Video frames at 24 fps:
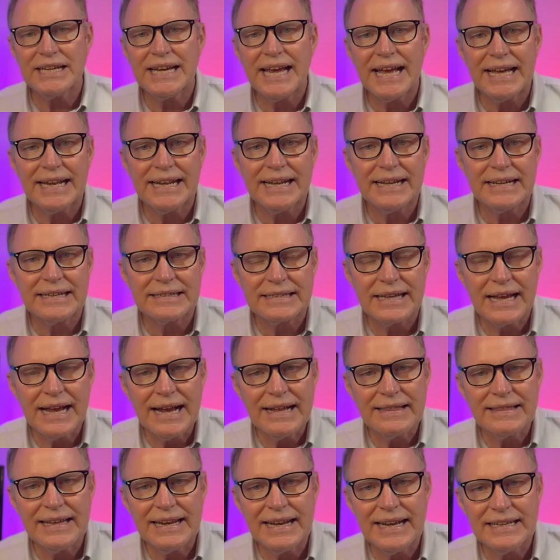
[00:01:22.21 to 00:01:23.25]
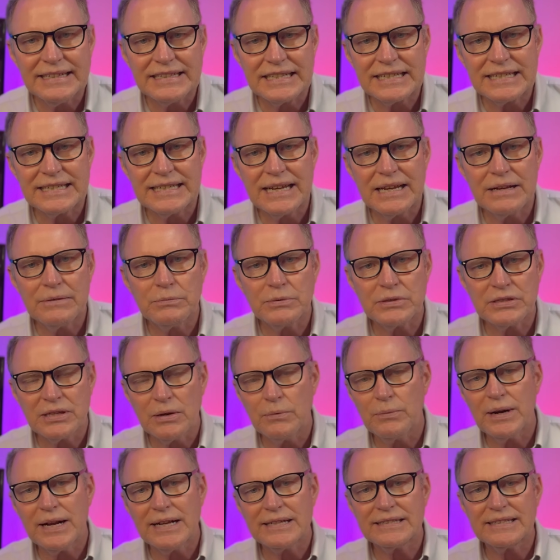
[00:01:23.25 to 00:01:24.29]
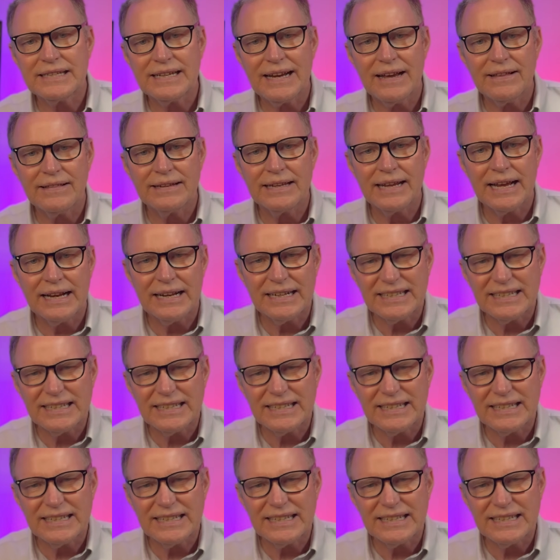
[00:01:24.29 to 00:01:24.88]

Yeah, it is, that he just did with someone else the other day.